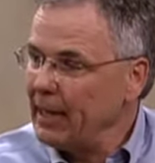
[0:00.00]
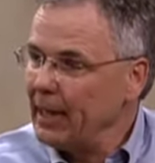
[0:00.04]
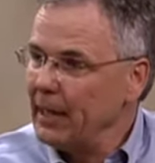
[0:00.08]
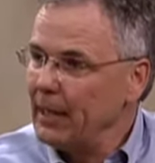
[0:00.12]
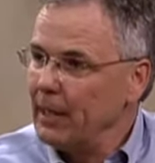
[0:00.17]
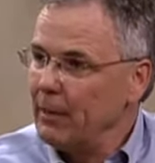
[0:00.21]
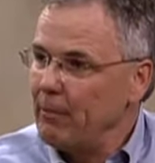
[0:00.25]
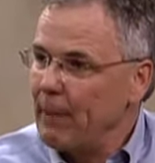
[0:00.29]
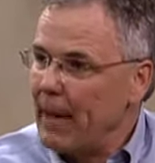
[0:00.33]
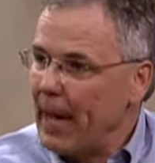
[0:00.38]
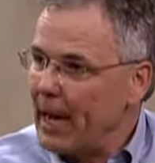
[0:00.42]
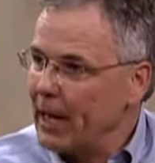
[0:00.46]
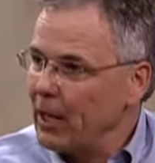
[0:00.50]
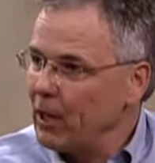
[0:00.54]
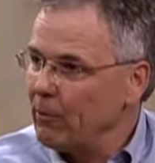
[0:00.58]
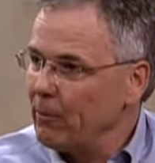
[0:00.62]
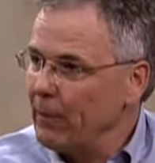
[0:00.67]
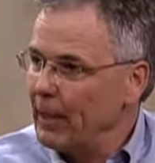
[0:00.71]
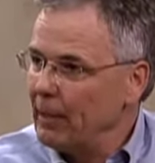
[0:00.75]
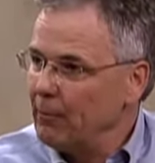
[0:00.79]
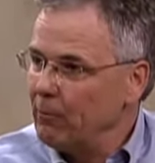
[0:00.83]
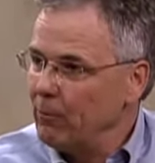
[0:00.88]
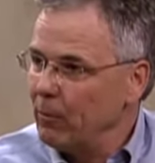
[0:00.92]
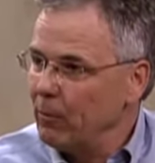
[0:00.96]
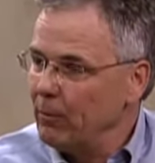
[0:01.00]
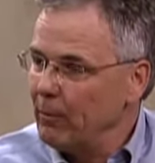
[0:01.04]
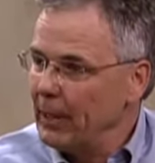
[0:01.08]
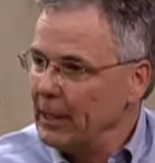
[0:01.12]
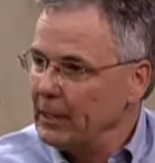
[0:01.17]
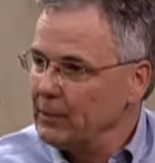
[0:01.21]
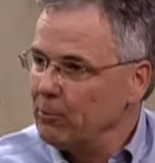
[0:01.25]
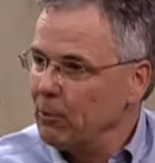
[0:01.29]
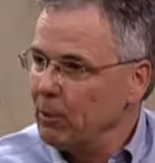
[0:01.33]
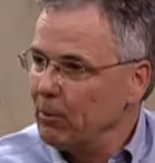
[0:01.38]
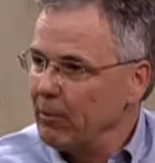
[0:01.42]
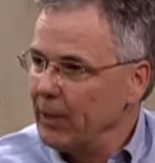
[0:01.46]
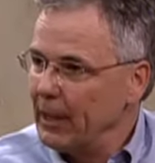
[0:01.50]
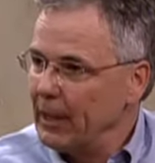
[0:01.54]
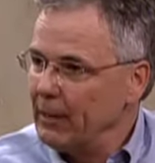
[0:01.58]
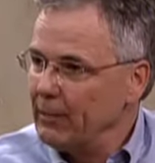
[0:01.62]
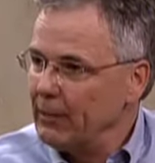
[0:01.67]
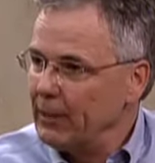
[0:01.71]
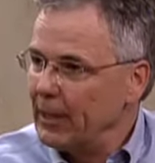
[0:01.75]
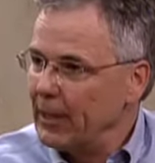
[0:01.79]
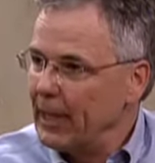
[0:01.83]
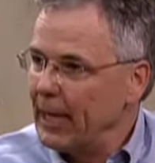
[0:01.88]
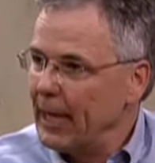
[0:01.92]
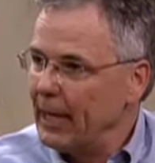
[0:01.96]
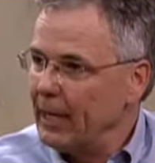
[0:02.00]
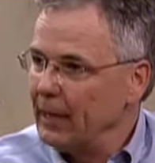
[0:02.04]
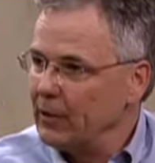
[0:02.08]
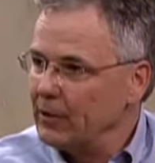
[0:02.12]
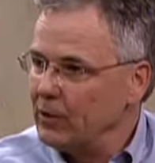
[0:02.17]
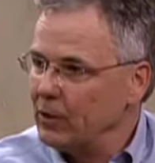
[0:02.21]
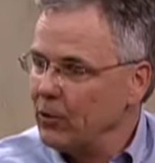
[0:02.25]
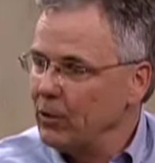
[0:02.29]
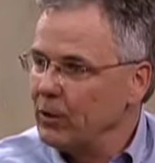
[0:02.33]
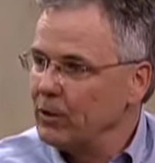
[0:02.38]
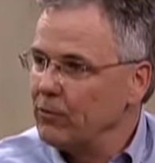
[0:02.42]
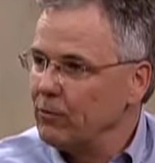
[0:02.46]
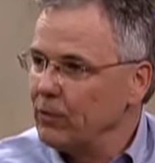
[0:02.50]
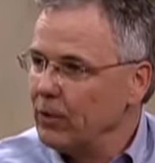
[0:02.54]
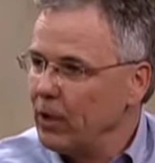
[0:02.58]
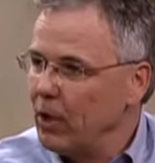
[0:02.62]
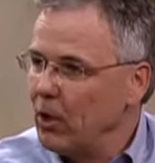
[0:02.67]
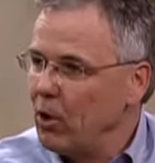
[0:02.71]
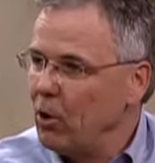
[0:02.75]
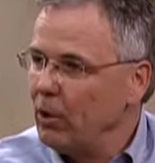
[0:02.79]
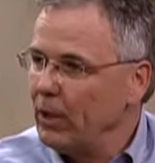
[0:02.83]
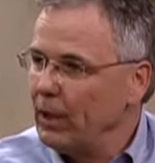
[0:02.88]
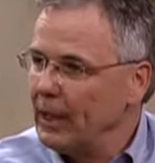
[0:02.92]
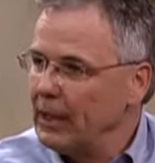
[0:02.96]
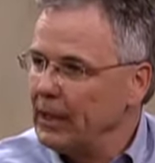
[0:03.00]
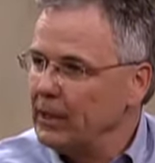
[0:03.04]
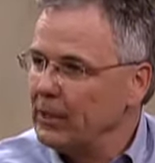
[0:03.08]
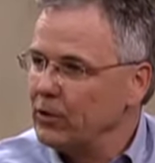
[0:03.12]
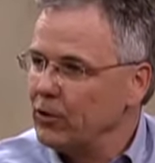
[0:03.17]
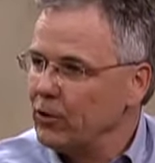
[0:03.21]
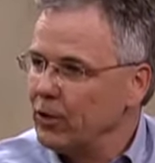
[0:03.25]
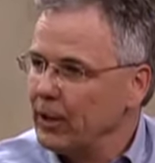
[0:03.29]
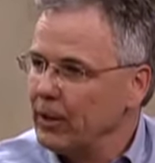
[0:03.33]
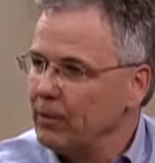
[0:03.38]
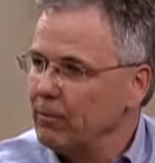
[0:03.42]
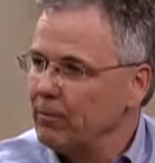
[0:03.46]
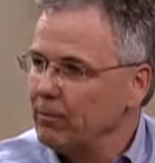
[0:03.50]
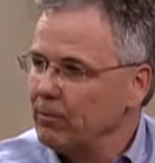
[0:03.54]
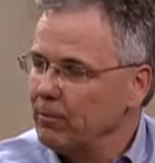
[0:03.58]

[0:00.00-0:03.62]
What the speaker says: and the packer makes more money with the cattle. So it's for the whole industry.